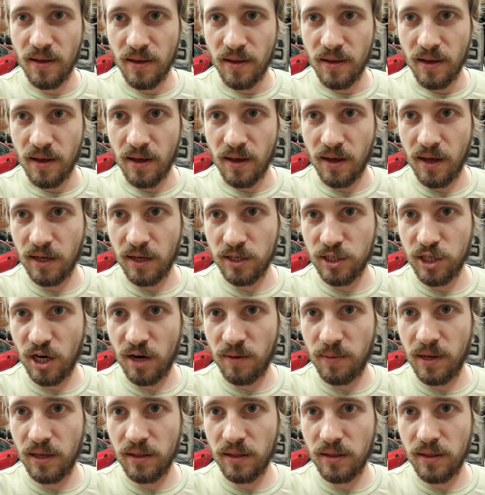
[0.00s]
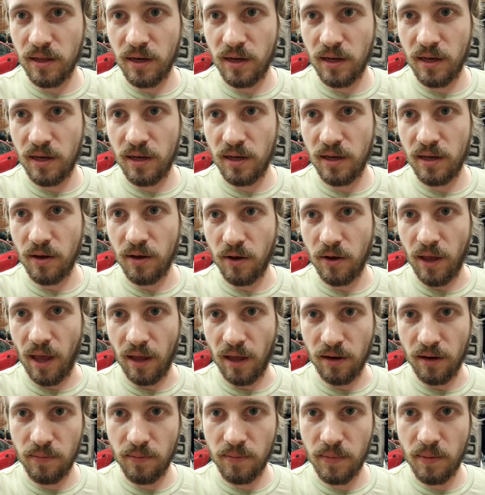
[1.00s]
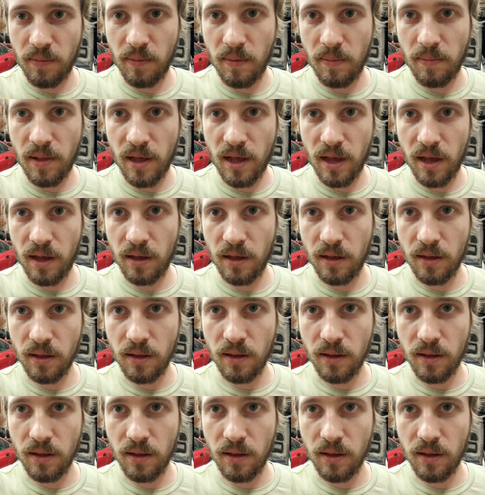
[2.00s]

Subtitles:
Jeremy Anthony, oh yeah, blah, blah, blah.